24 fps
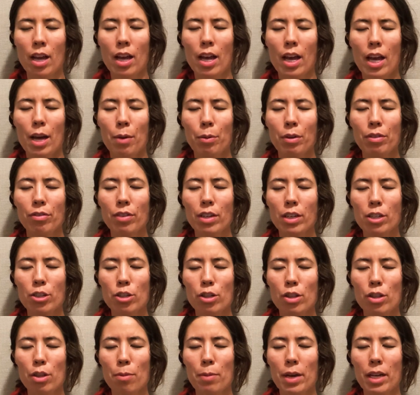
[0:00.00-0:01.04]
And we
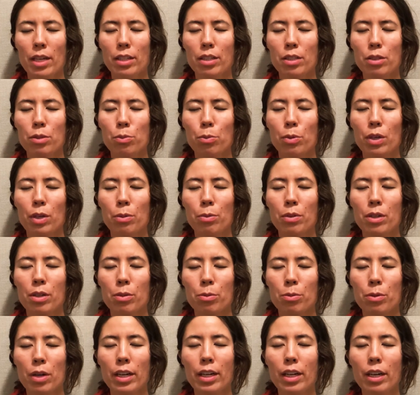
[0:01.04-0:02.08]
function the best when we're
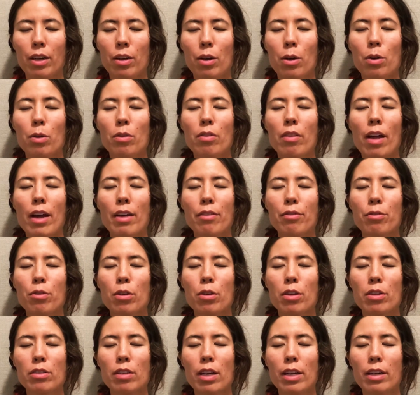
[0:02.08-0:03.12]
running our own life
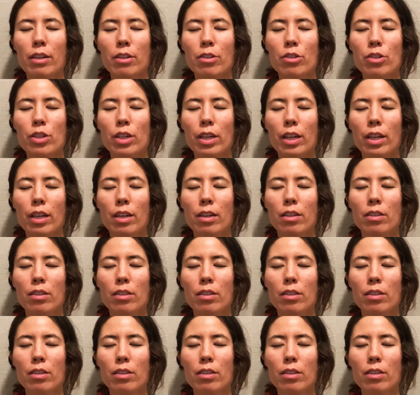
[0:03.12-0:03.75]
force energy,